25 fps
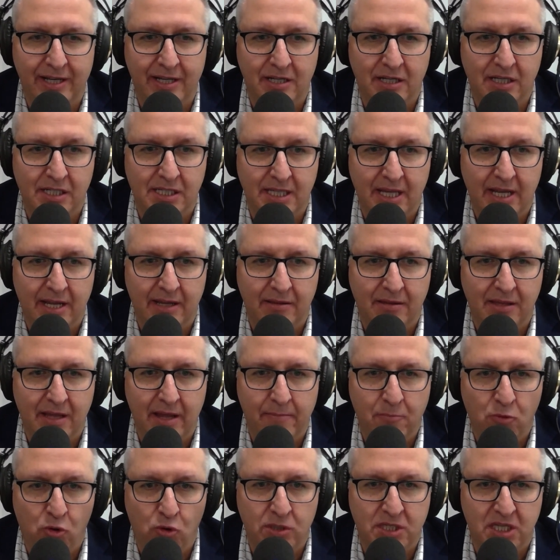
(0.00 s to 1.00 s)
because
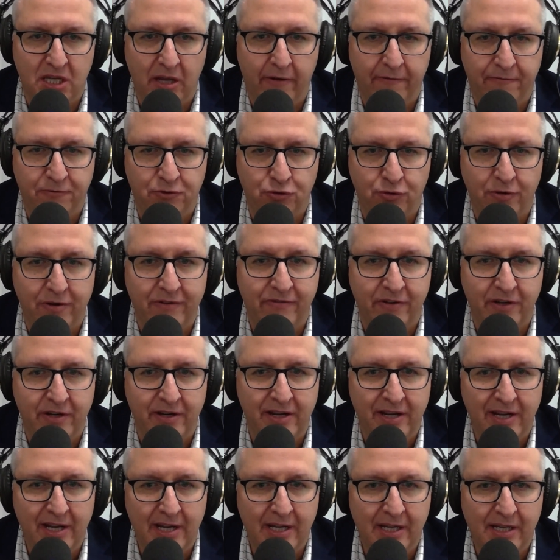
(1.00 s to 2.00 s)
they're more self-driven.